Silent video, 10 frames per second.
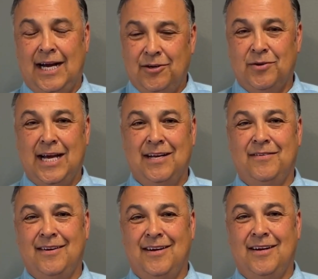I know that
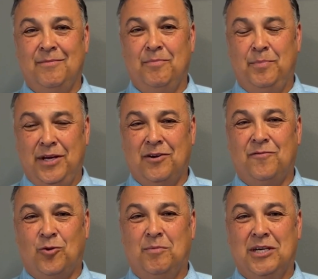uh, being a
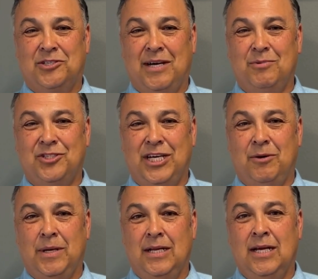former tribal
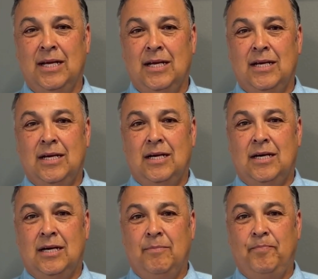chairman,
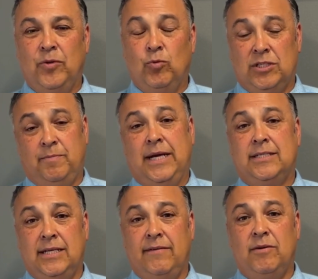um, which
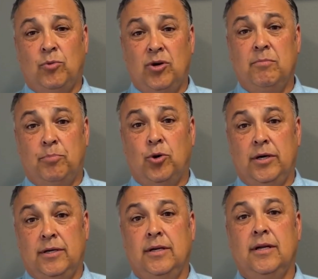makes it even more
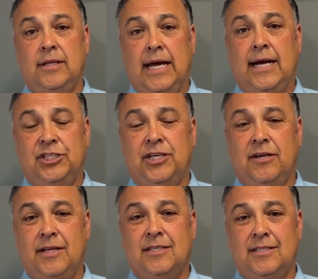important that I share
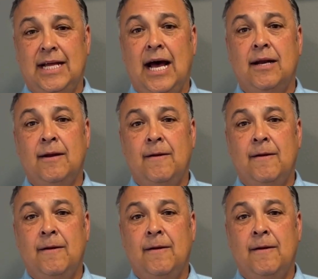this, that